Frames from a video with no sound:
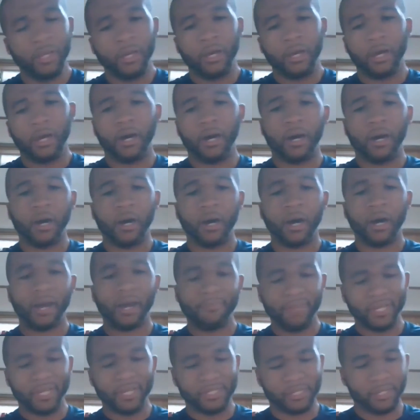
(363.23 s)
I
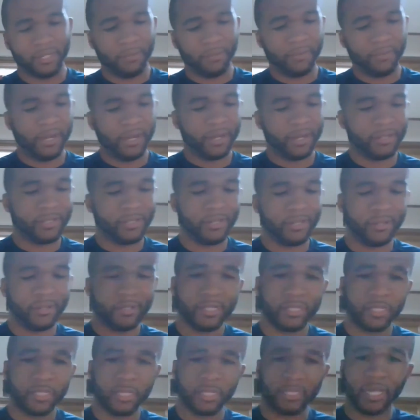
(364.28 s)
mixed some here too. It
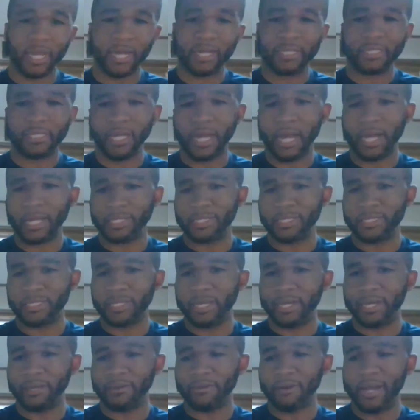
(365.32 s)
just looks like a chocolate
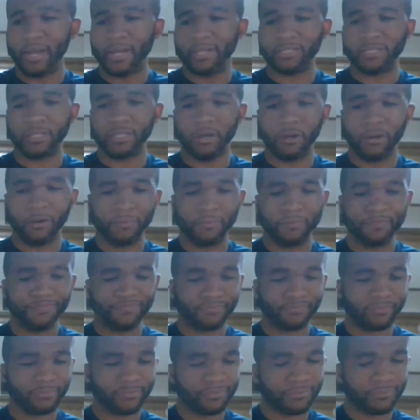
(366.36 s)
shake, right? So
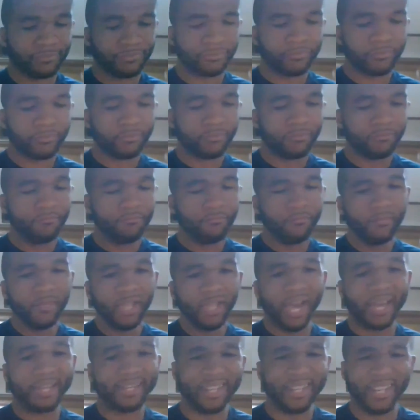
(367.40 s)

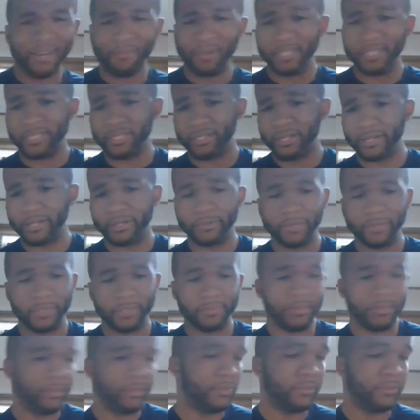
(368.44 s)
I didn't have my shaker with
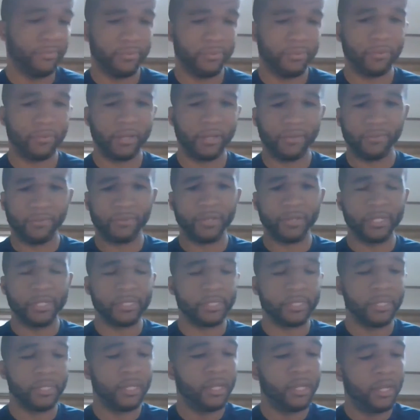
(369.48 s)
me for whatever
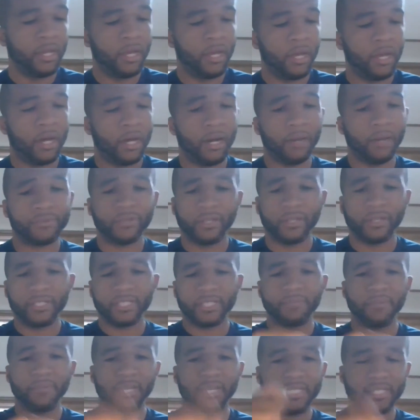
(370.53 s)
reason, so I just
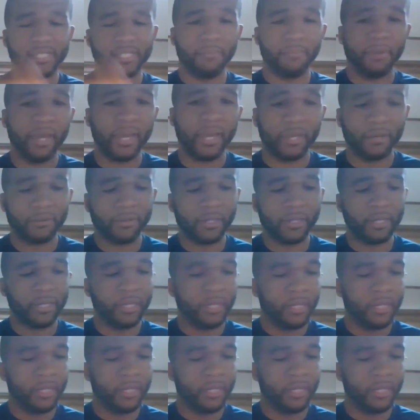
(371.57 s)
mixed it manually.